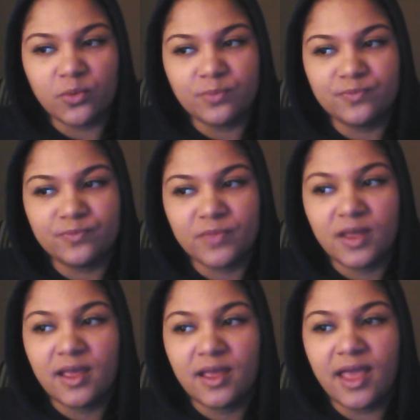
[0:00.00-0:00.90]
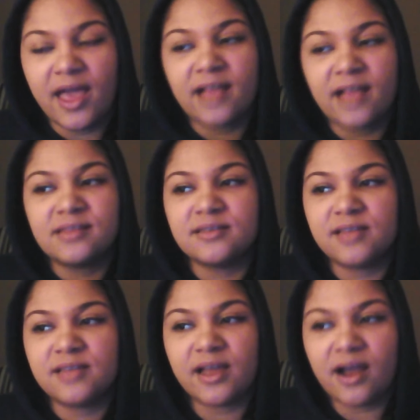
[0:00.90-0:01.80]
cool.
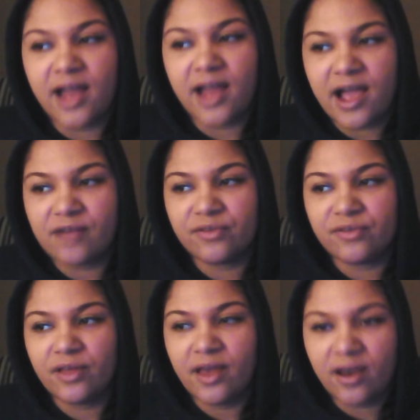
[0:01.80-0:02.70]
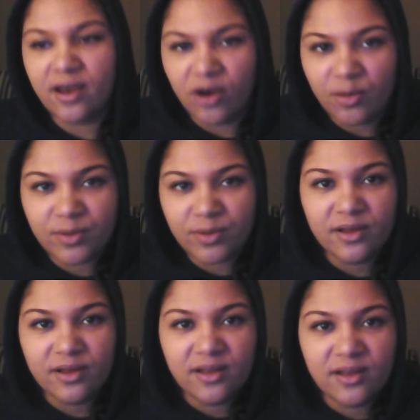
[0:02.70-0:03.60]
And thank God I have
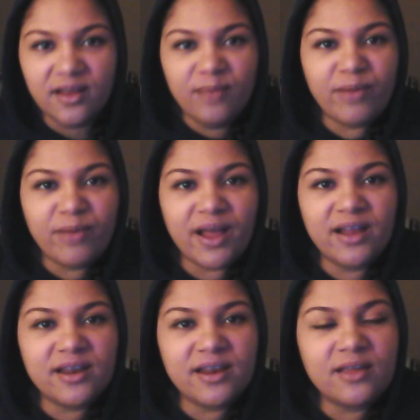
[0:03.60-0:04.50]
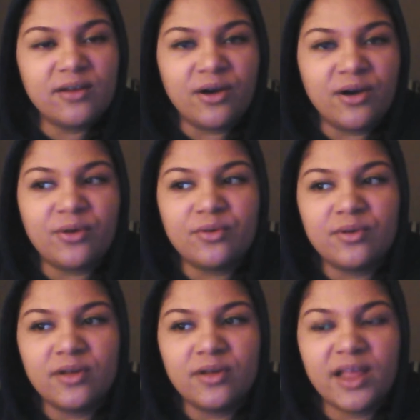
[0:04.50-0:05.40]
help, but, you
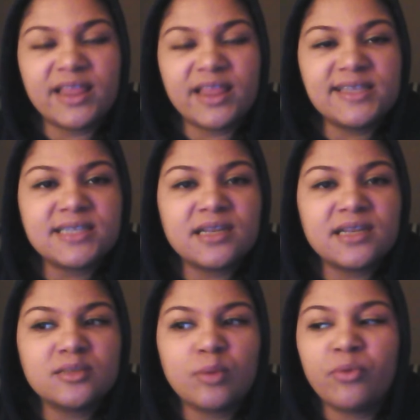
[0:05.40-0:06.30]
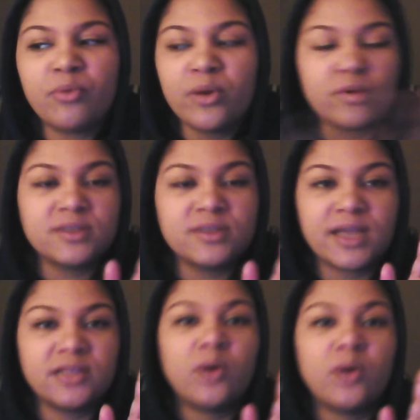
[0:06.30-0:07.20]
know, at least getting to a point where
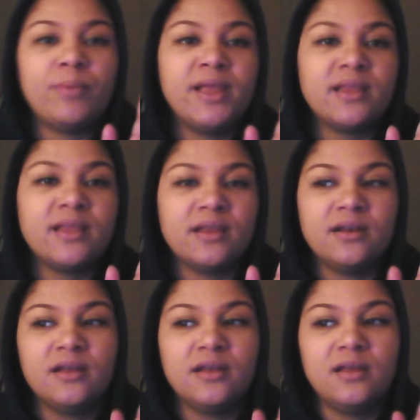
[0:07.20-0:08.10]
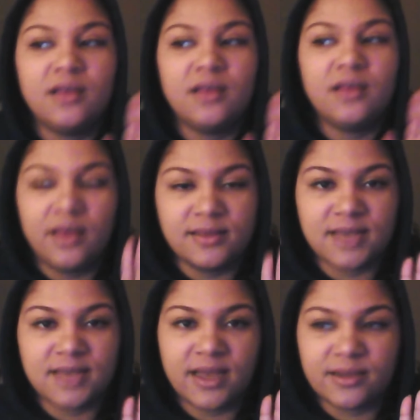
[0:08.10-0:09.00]
it's like no opinion
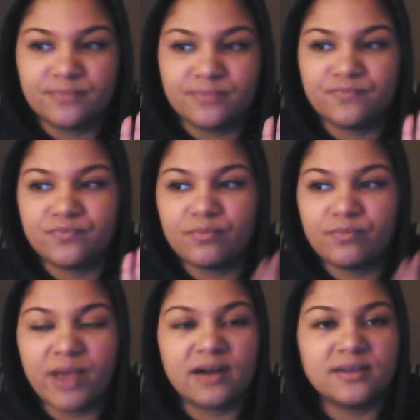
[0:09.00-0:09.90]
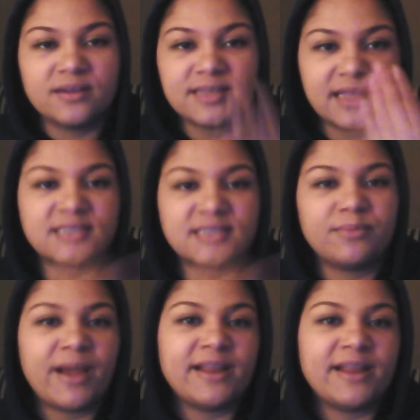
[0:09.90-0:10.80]
is like better. It's like
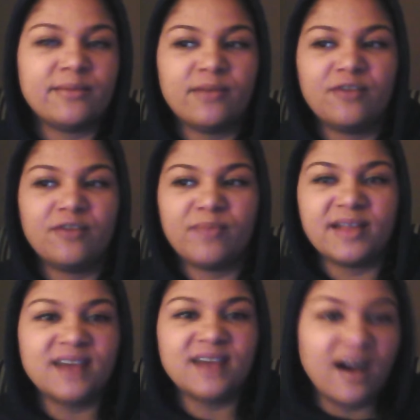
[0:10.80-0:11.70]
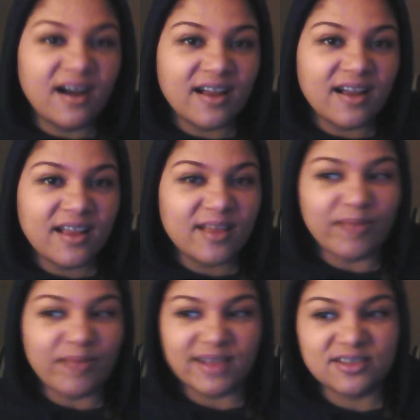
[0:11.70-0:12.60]
that's the biting of my
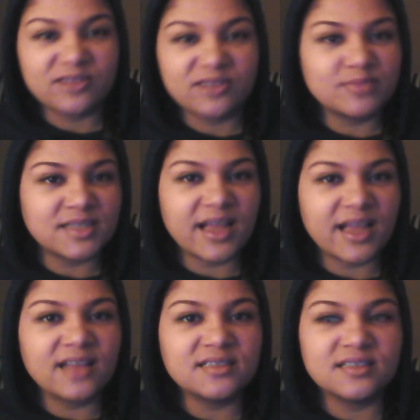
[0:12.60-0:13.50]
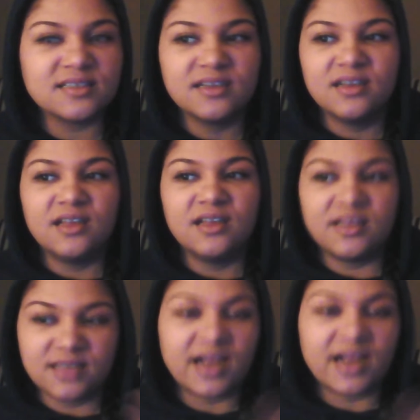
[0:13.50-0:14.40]
tongue in my circumstance,
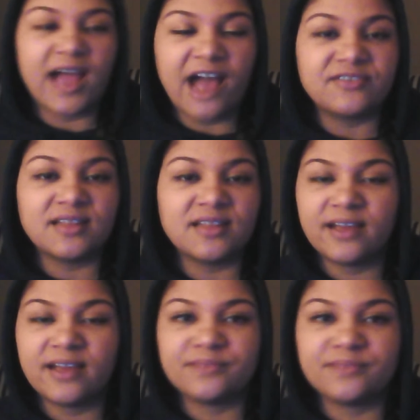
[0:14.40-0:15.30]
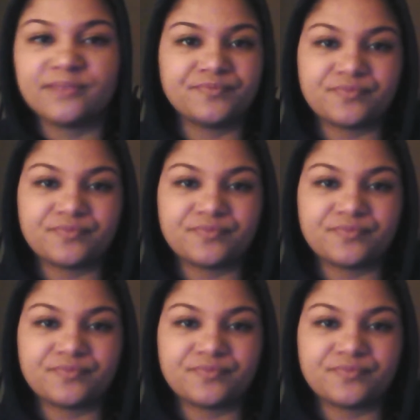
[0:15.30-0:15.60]
is like I have to like